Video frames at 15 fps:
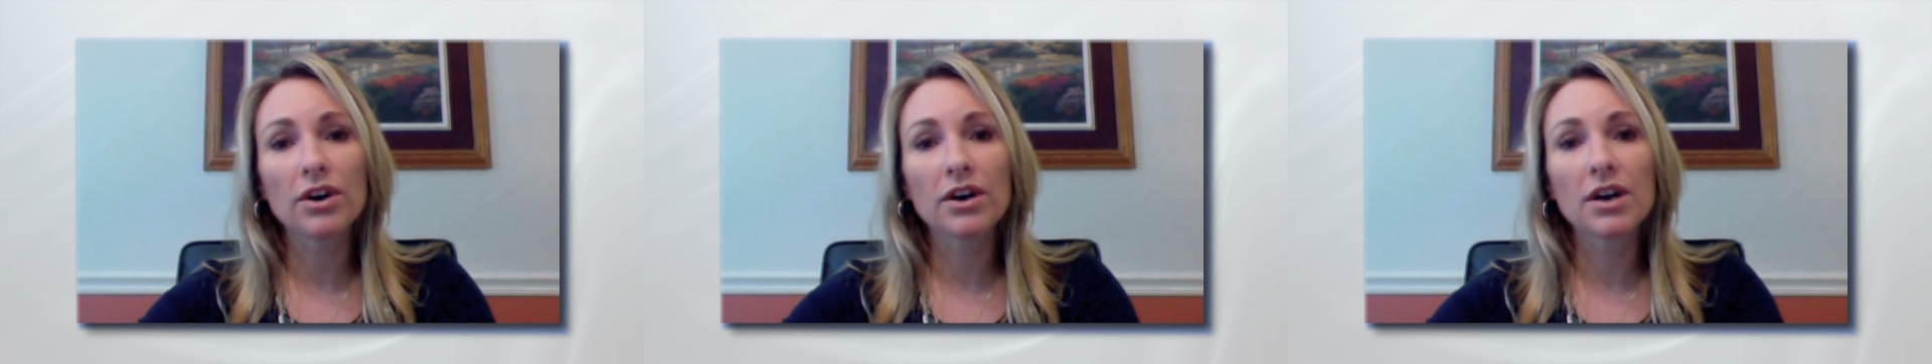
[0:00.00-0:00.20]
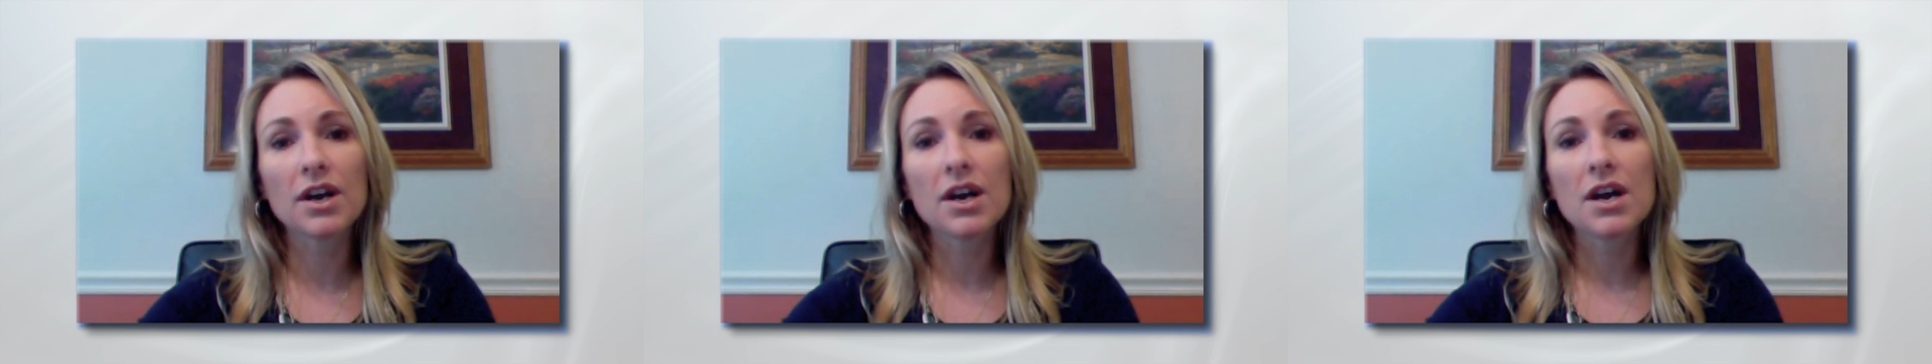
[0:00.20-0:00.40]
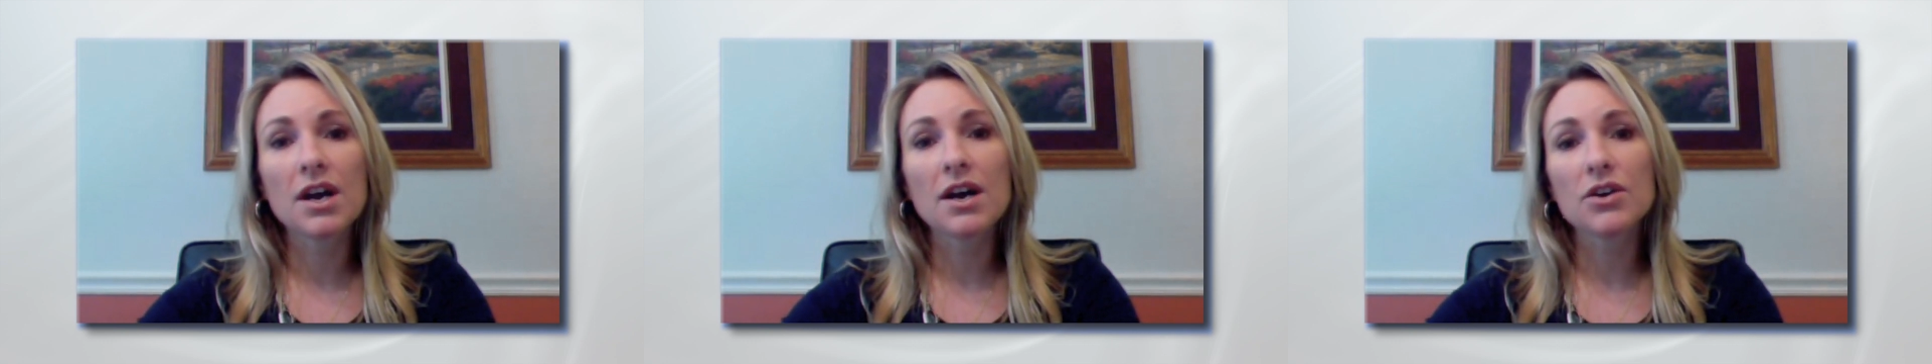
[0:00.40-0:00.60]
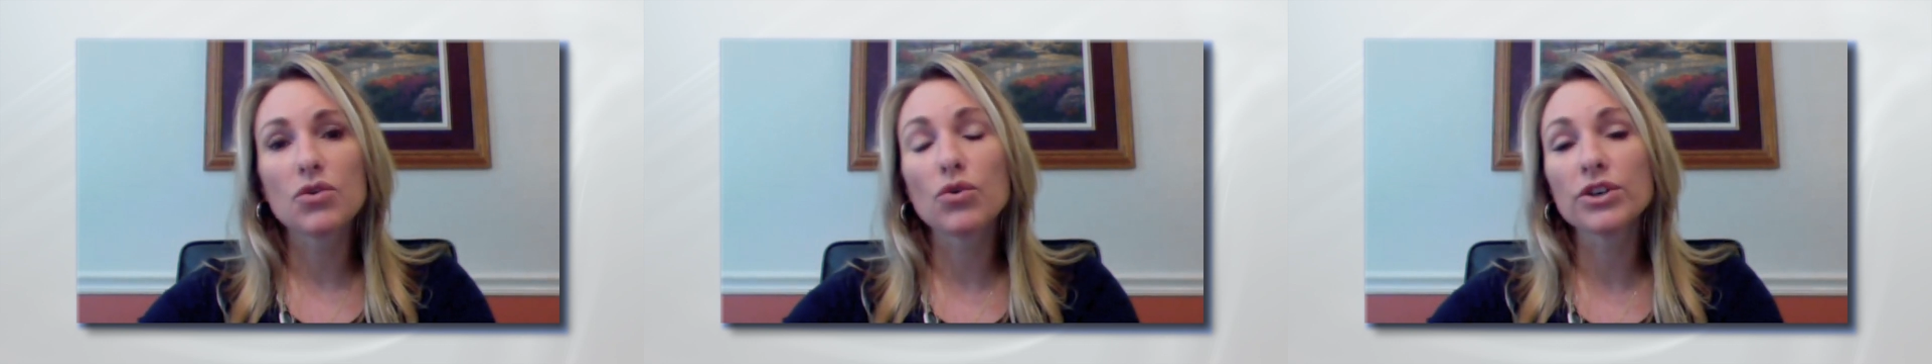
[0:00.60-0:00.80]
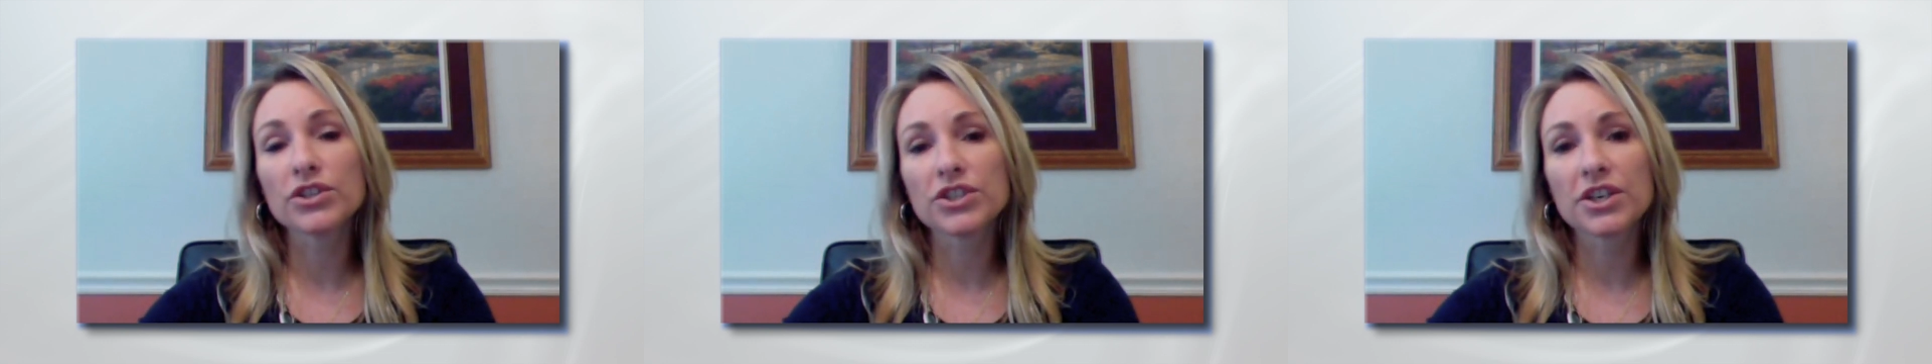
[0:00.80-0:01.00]
or
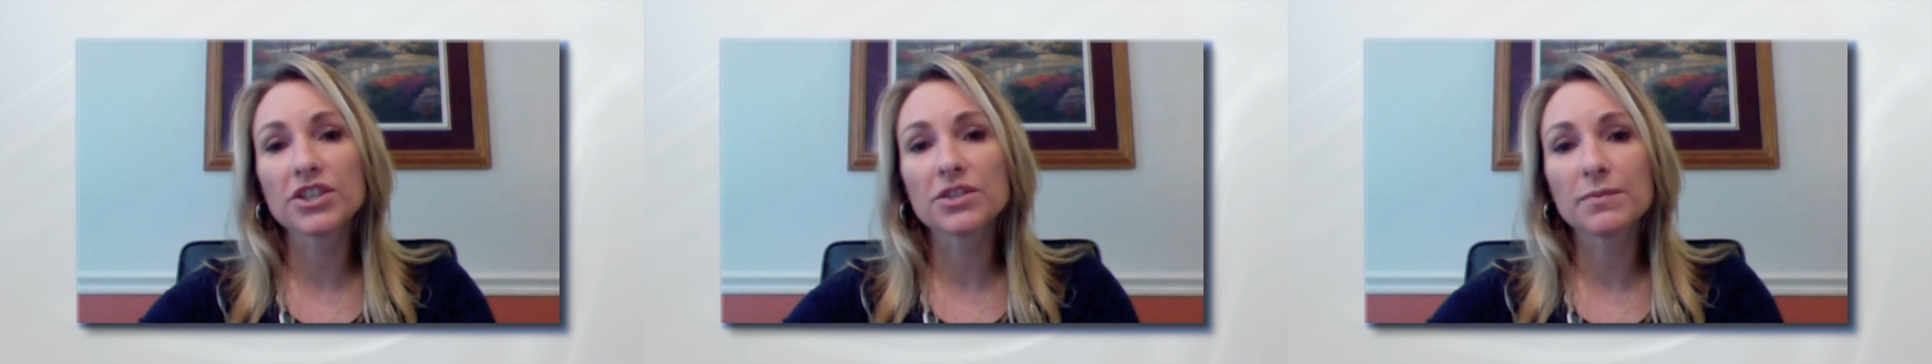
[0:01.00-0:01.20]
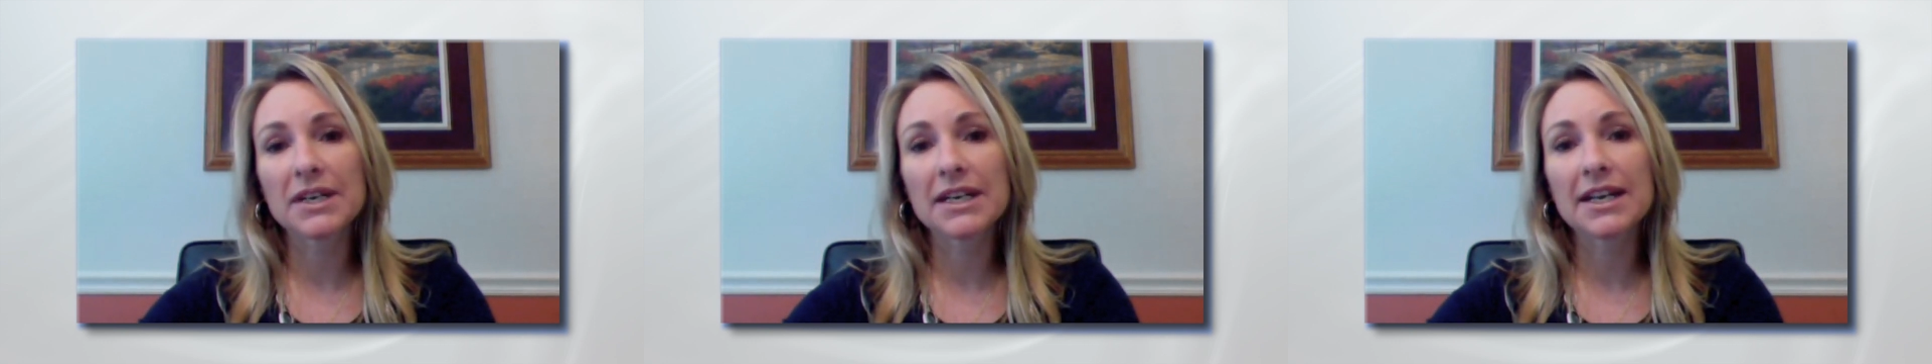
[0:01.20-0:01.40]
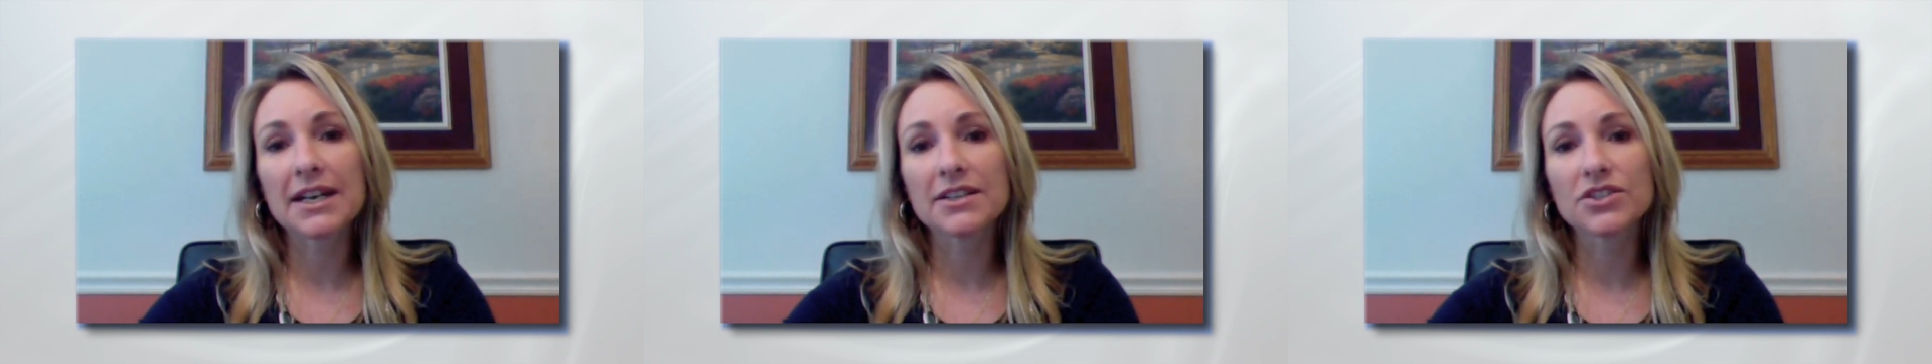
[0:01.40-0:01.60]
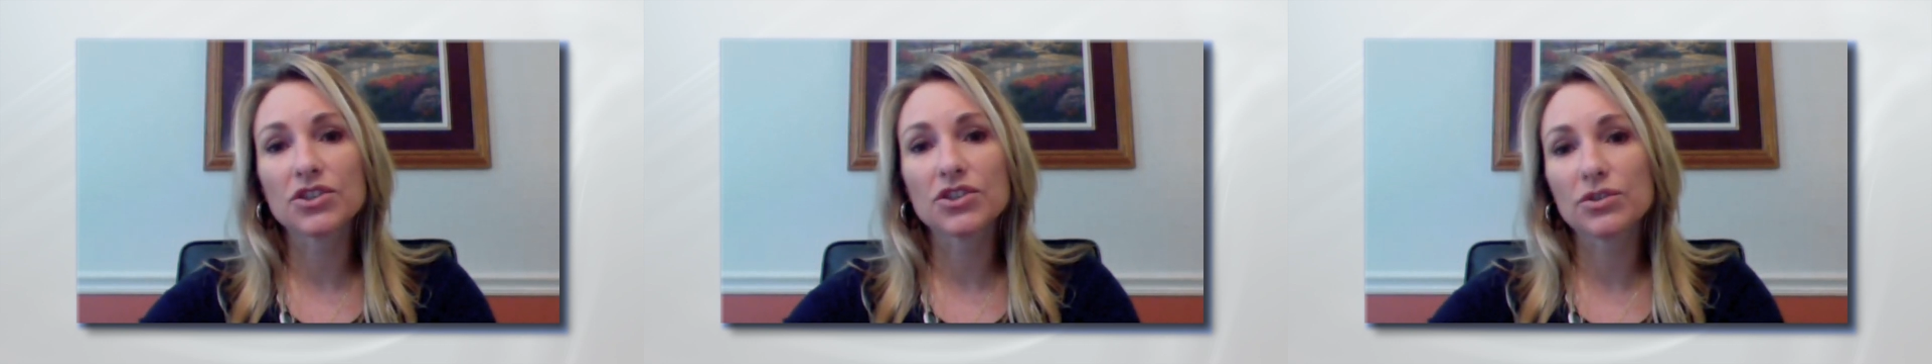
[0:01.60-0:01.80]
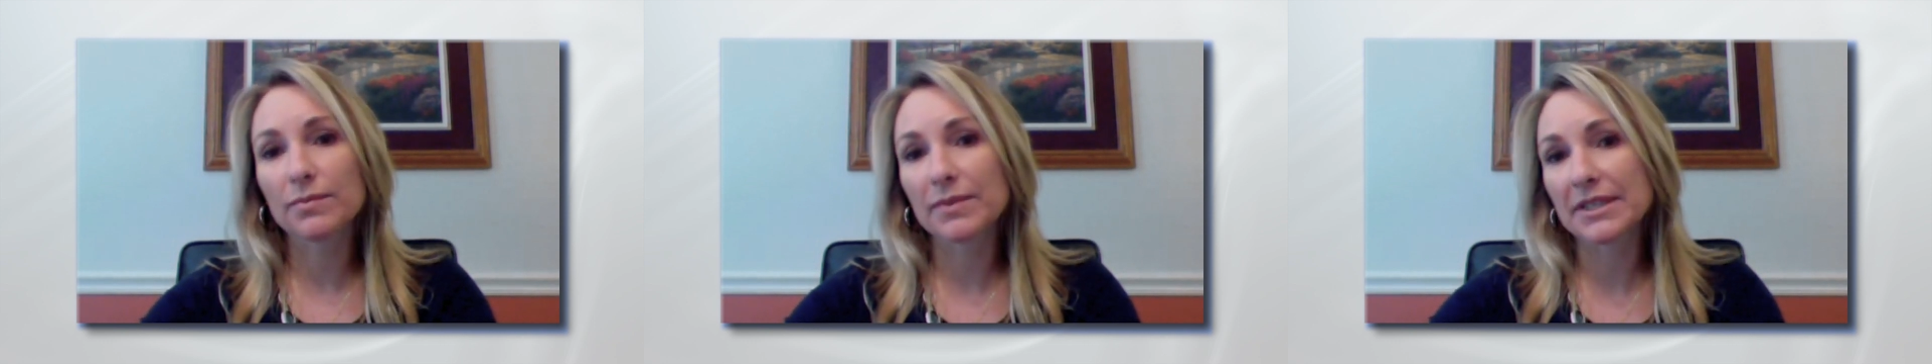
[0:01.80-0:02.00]
court judgment
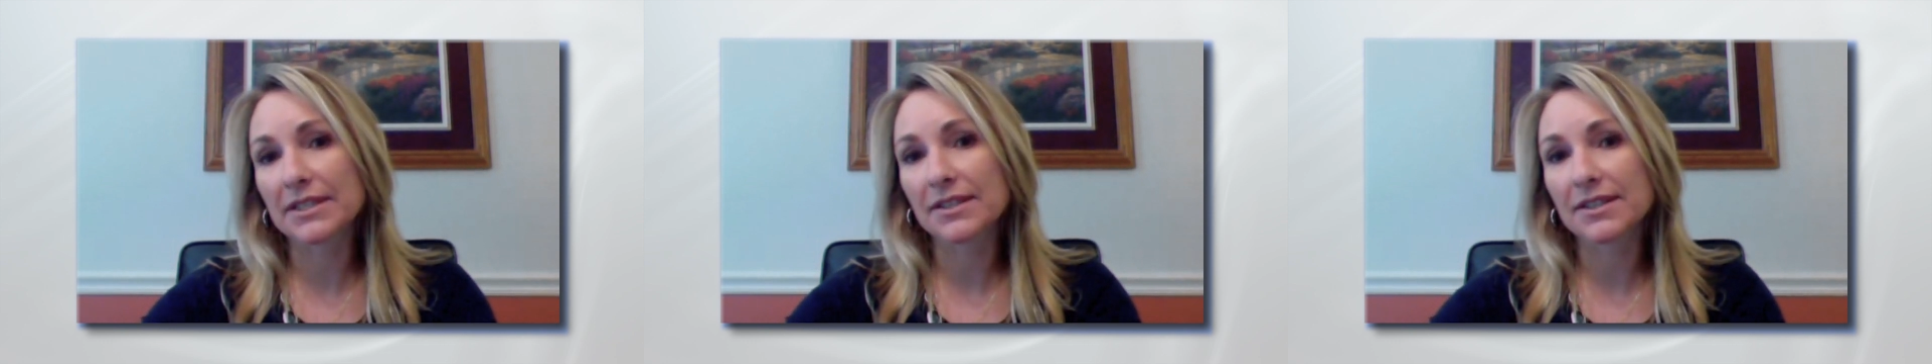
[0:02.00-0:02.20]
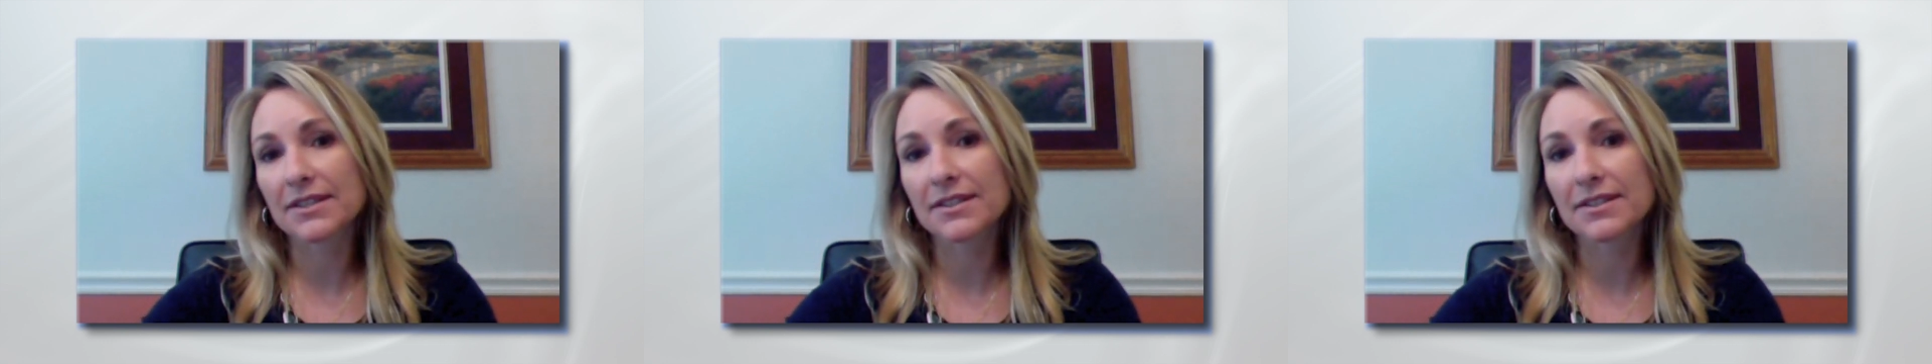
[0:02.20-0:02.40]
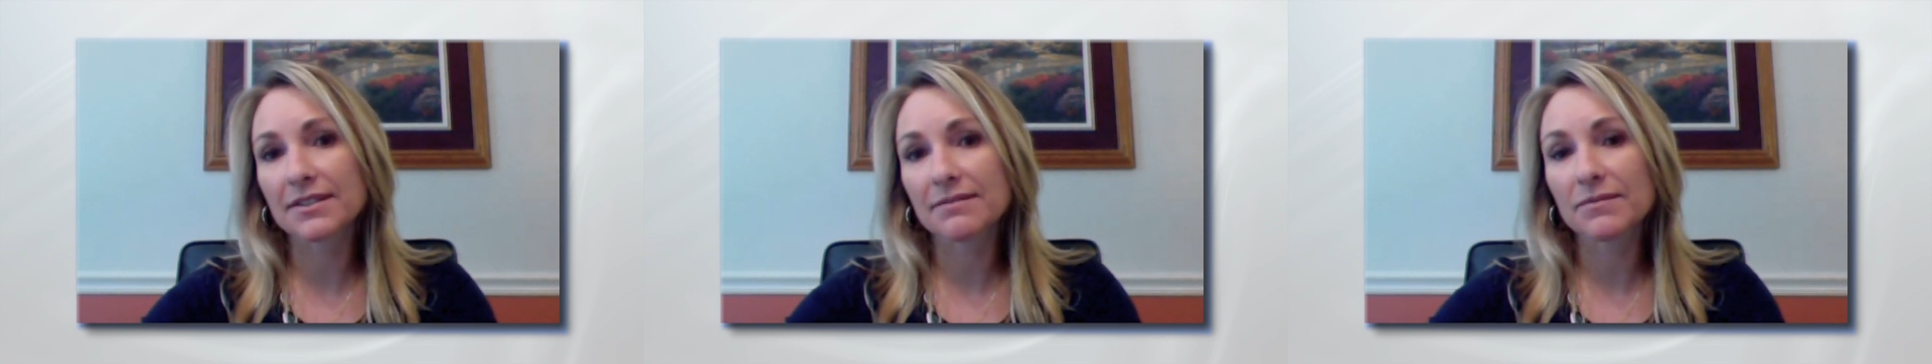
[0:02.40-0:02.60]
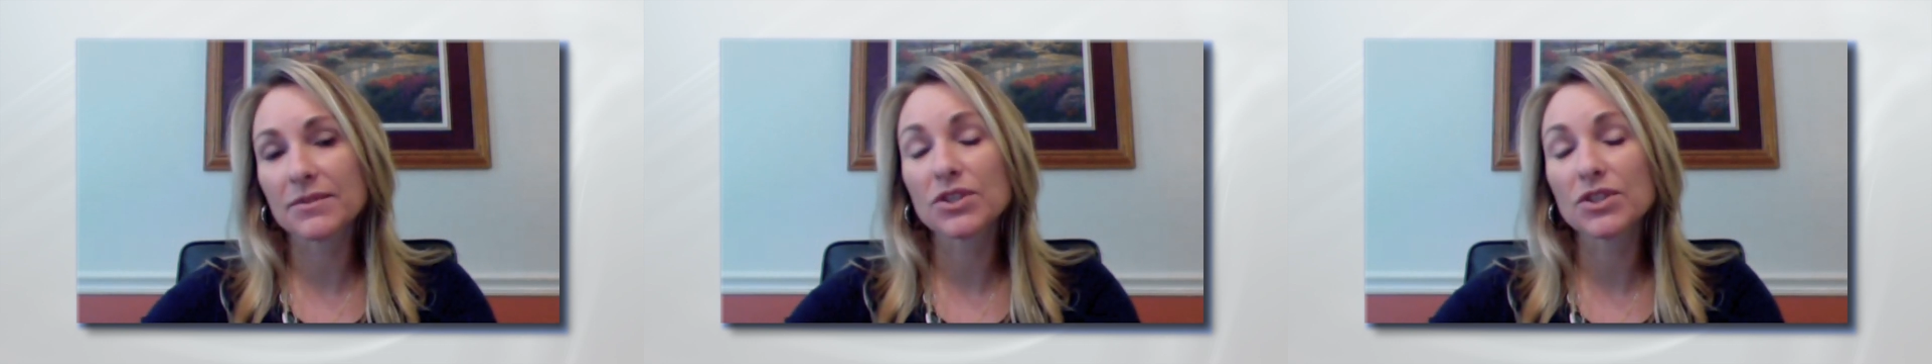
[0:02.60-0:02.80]
against your business.